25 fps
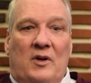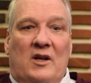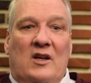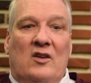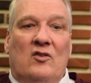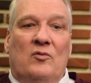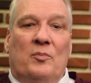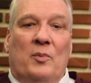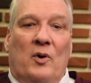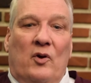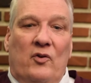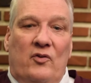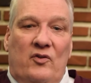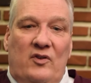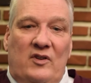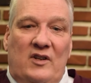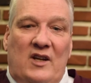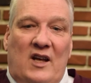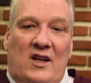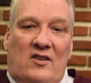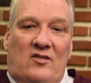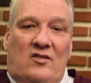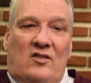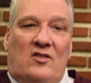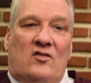is both
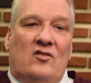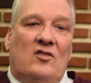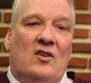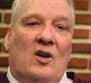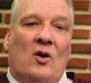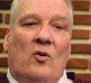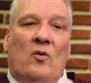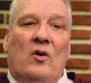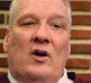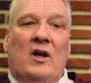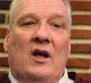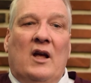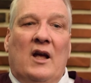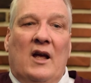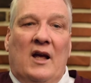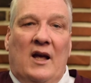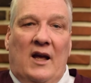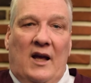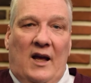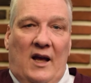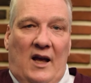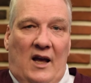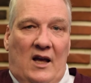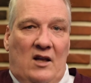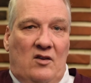necessary
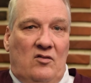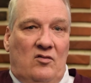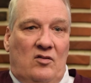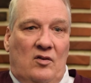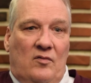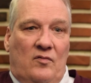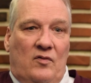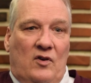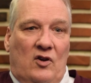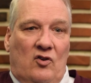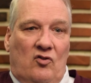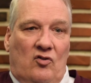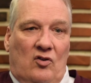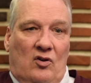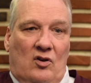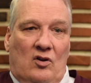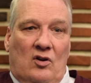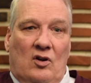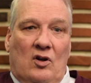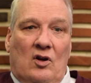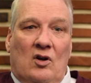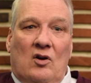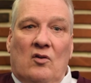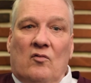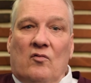and sufficient
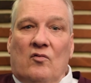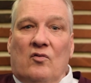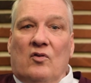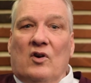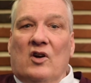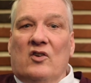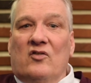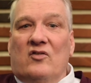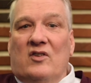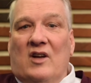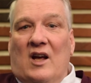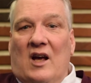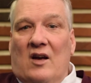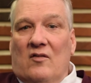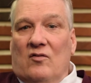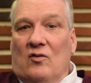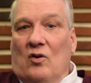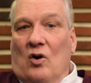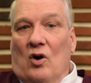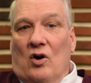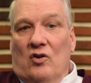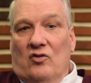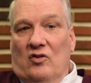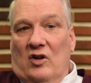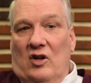for us to have
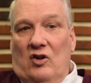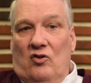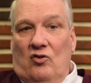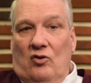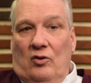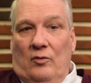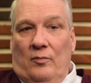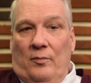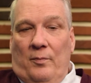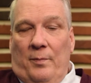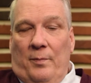causation.